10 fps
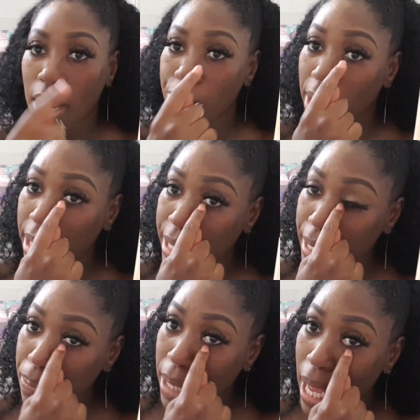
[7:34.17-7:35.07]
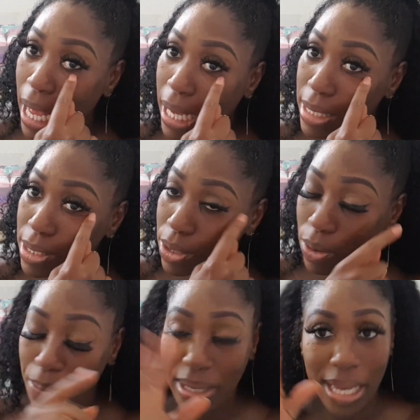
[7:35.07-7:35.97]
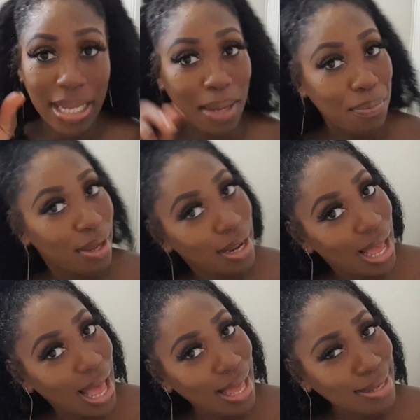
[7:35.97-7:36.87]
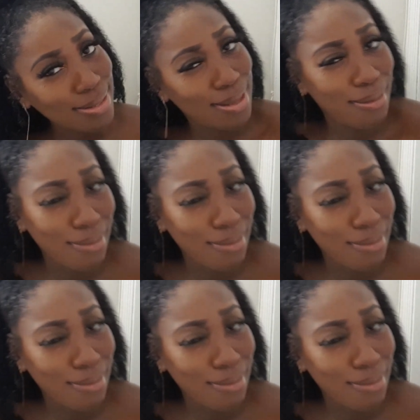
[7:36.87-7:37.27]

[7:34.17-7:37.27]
right underneath my eyes. You know, I'm getting up there, guys.